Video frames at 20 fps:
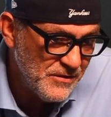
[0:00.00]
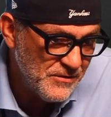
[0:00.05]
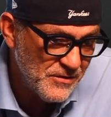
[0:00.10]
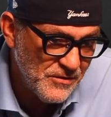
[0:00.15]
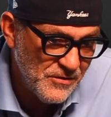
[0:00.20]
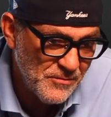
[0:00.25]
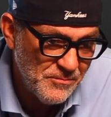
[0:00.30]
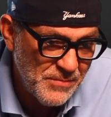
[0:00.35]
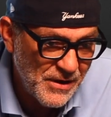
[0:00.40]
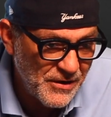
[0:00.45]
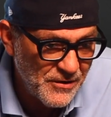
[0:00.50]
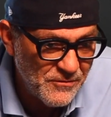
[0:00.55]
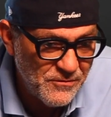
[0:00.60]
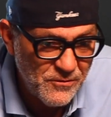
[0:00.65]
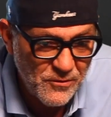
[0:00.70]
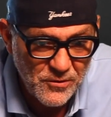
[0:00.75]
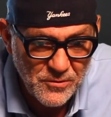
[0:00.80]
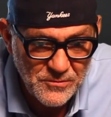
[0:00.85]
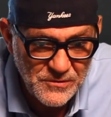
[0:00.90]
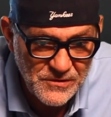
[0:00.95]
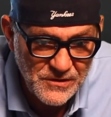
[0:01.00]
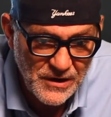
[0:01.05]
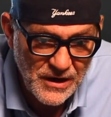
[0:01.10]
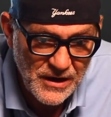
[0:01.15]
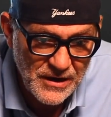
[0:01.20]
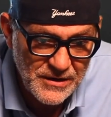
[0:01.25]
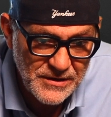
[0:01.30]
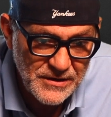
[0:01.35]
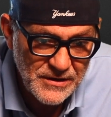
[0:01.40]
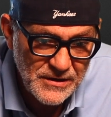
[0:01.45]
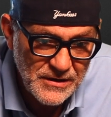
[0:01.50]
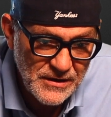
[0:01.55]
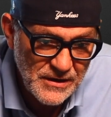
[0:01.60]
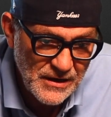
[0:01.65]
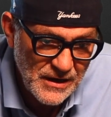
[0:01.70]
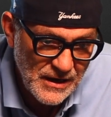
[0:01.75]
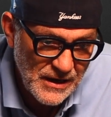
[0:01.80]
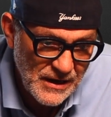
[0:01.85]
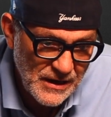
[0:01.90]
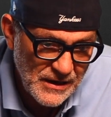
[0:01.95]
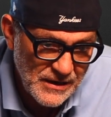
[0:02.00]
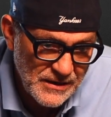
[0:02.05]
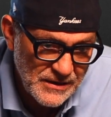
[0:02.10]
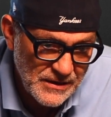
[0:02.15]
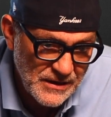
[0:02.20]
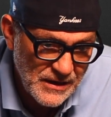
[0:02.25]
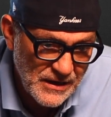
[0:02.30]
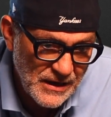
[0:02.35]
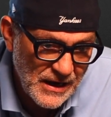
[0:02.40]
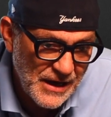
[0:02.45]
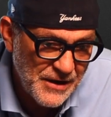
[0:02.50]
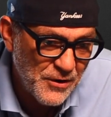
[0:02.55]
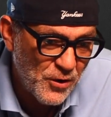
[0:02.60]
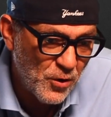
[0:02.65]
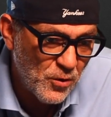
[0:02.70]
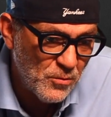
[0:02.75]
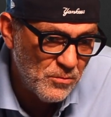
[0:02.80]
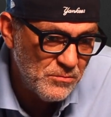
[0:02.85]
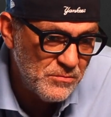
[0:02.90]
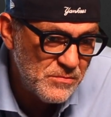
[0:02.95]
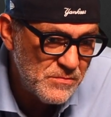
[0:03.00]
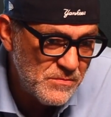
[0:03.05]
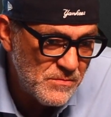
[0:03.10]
They're the better form side. And at home,